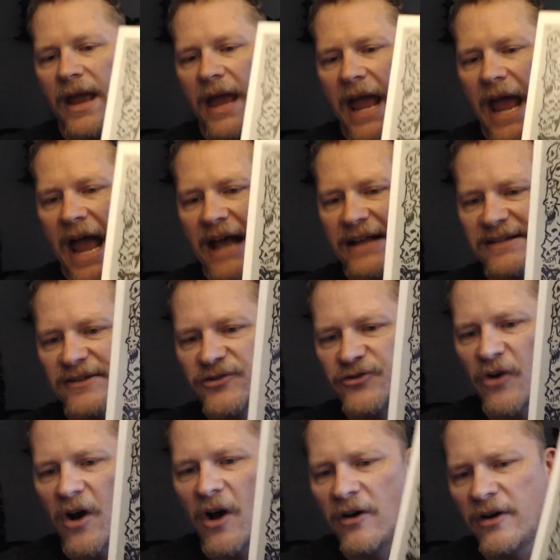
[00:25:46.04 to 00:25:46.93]
as a
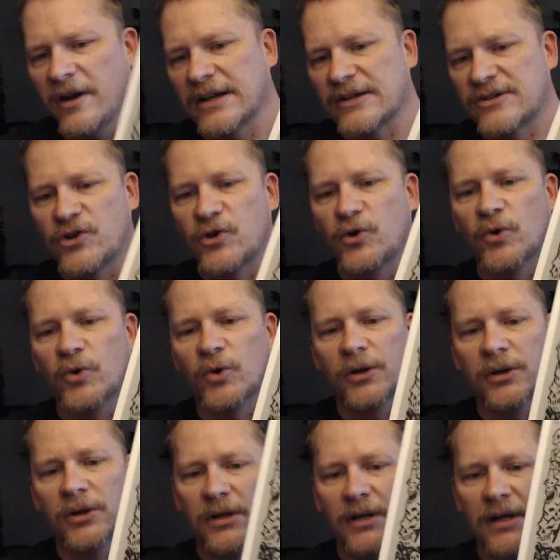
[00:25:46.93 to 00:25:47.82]
drawing
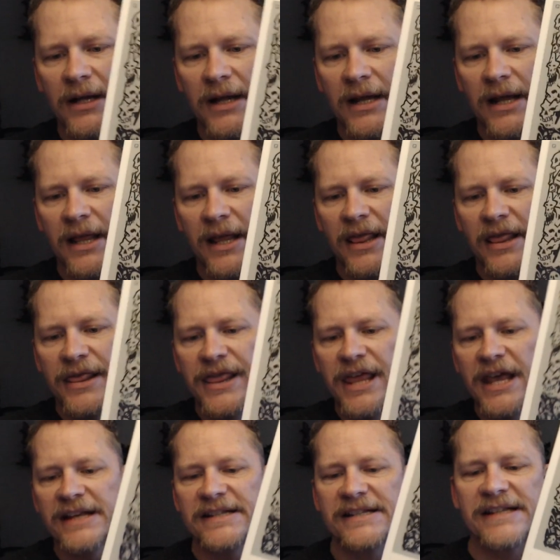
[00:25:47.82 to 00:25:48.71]
tool,
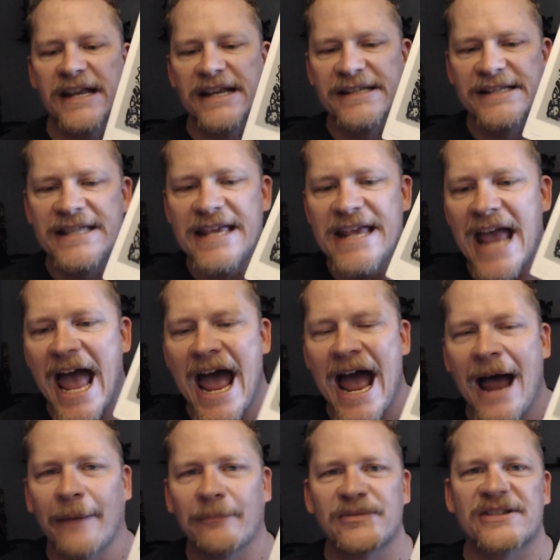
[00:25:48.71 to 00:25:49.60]
this is the
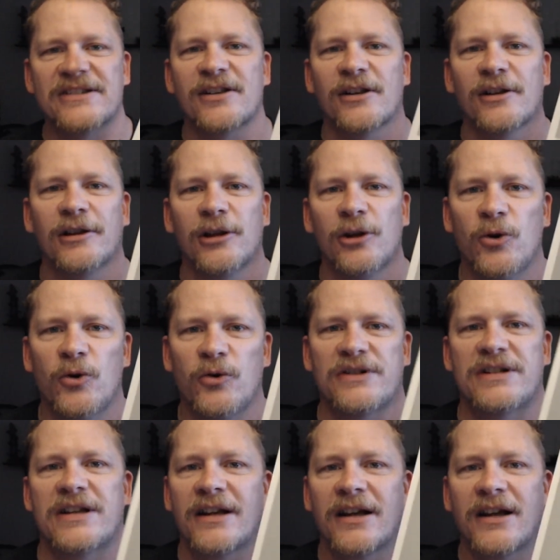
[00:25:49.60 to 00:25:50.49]

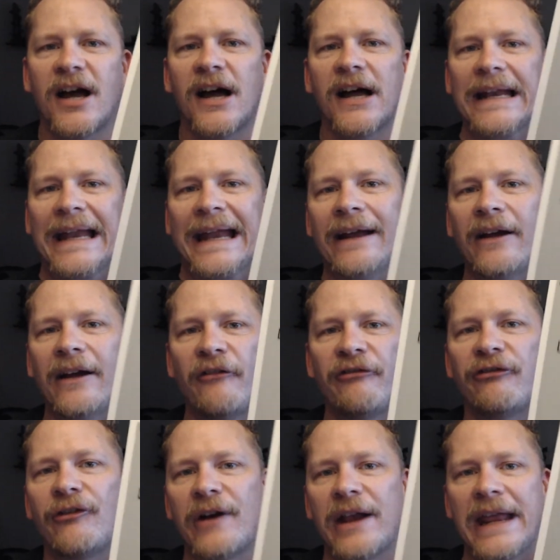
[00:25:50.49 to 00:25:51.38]
absolute cutting
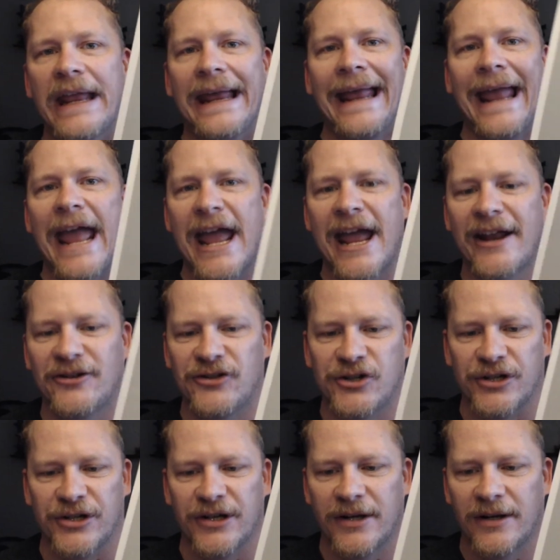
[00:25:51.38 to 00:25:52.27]
freaking
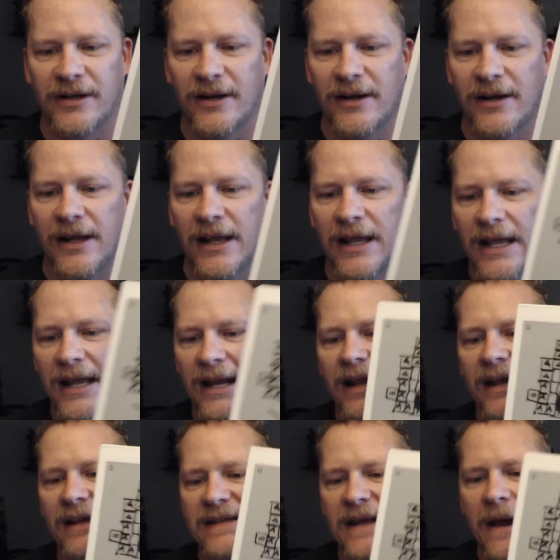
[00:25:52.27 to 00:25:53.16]
edge. It
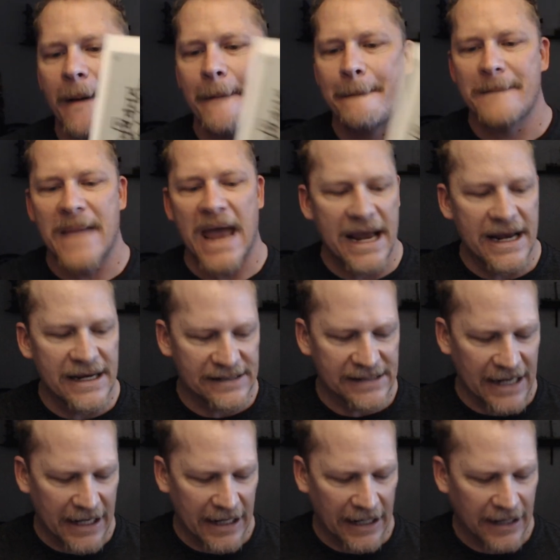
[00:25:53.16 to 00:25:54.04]
is
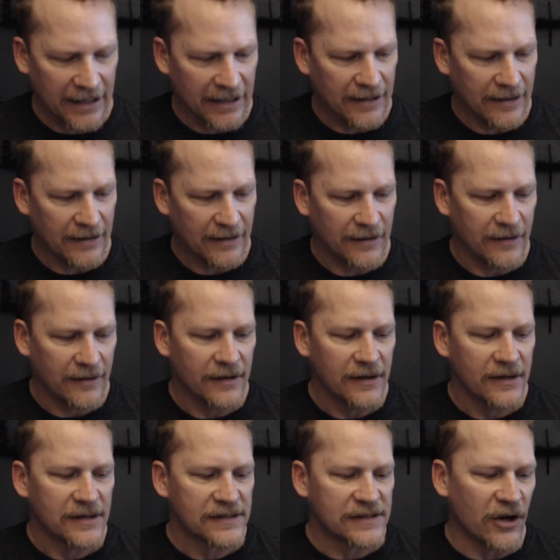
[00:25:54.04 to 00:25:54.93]
amazing.
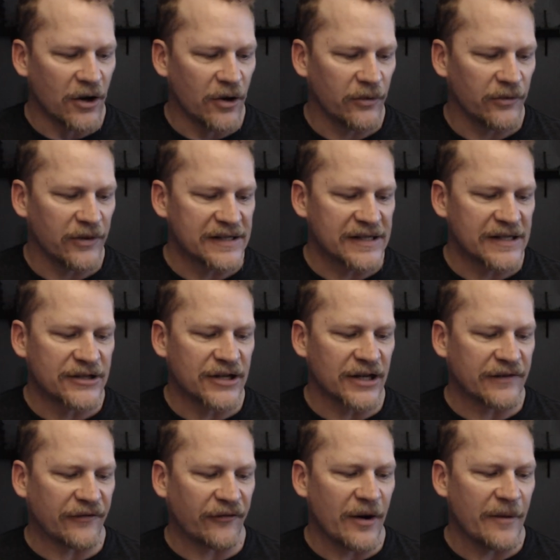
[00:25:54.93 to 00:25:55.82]
So this is
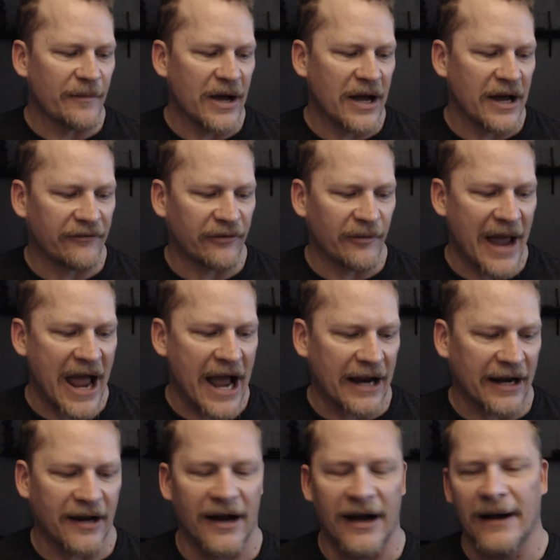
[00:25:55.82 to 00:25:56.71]
just from uh, from
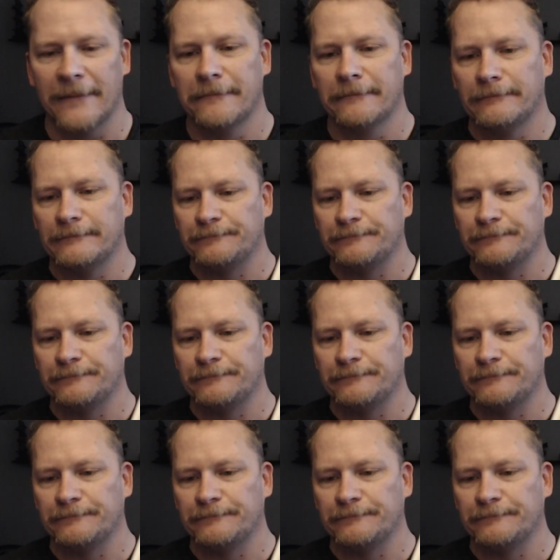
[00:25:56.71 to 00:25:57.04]
AtCon.